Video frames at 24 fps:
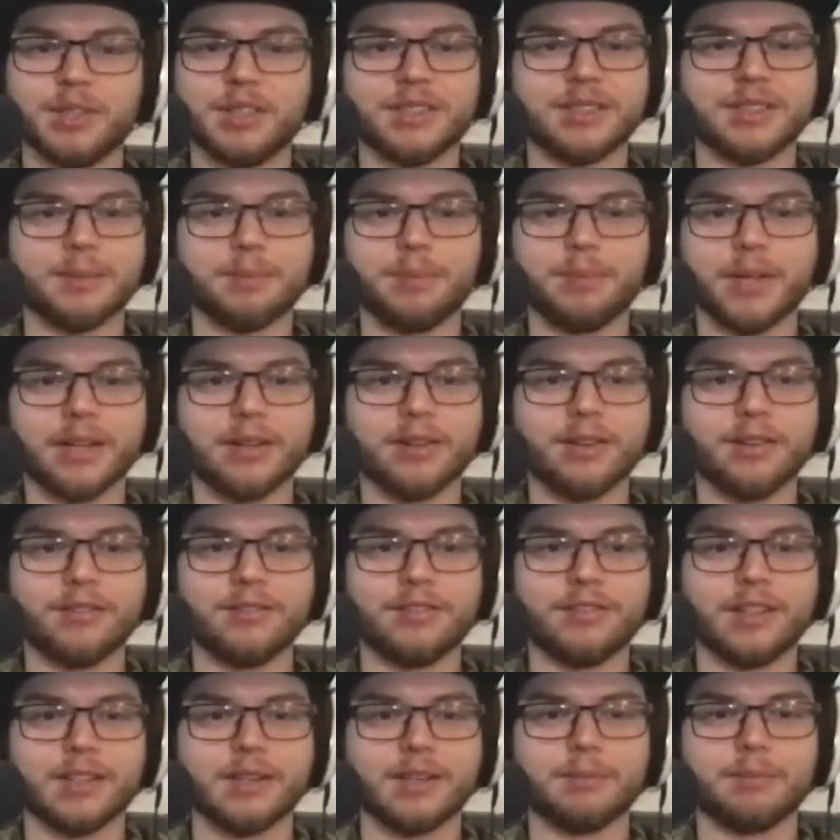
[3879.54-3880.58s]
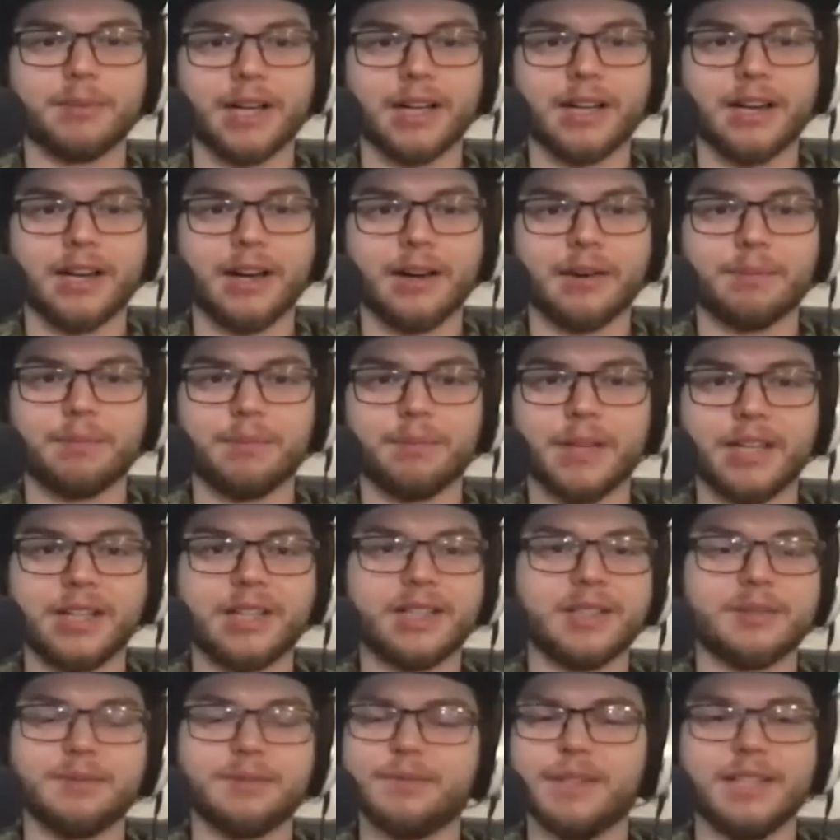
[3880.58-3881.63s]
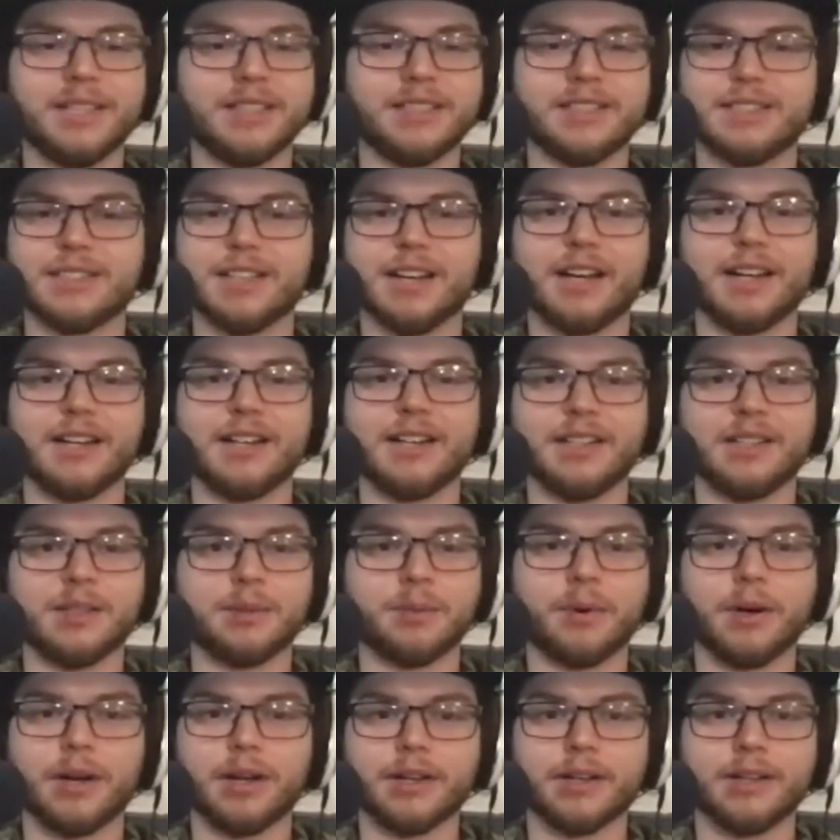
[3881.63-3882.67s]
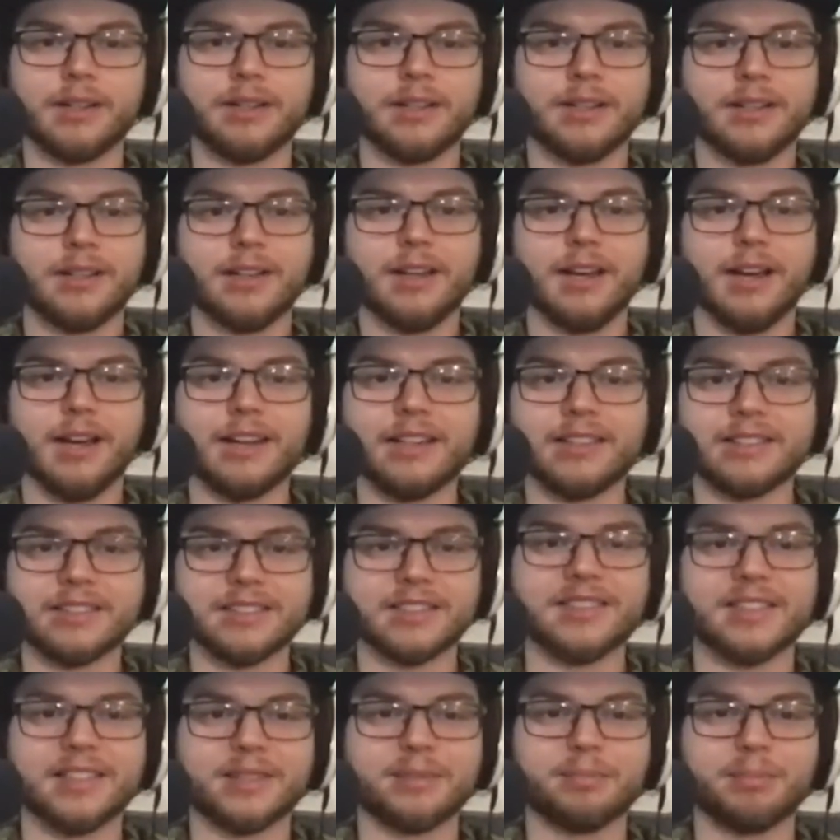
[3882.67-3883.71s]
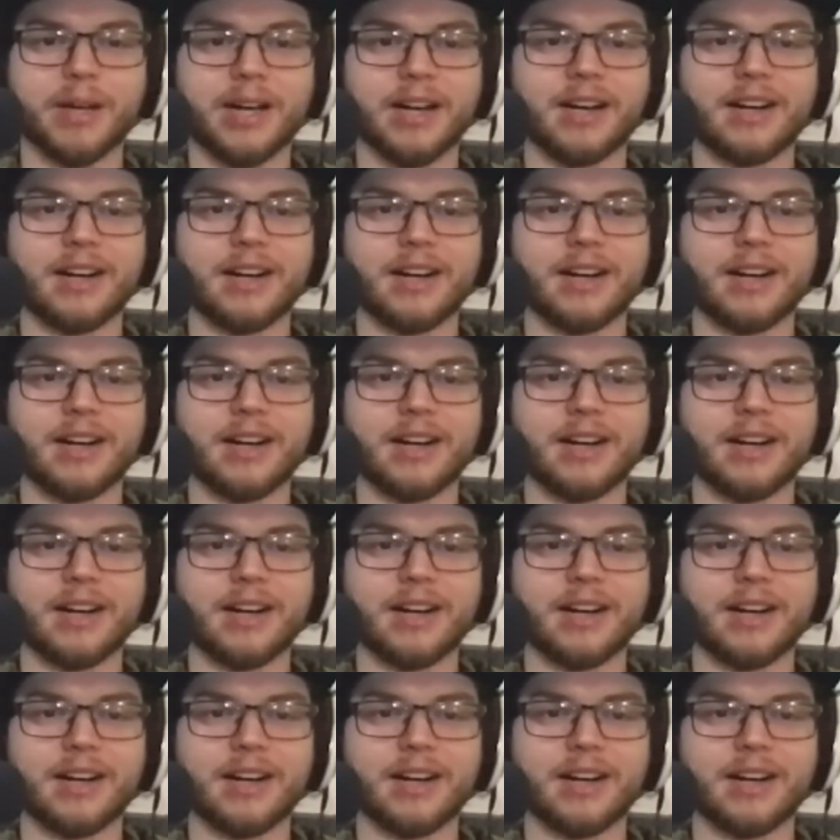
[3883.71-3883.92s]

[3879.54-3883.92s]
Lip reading: a big old fucking bite out of each side, each one. And it's this pair.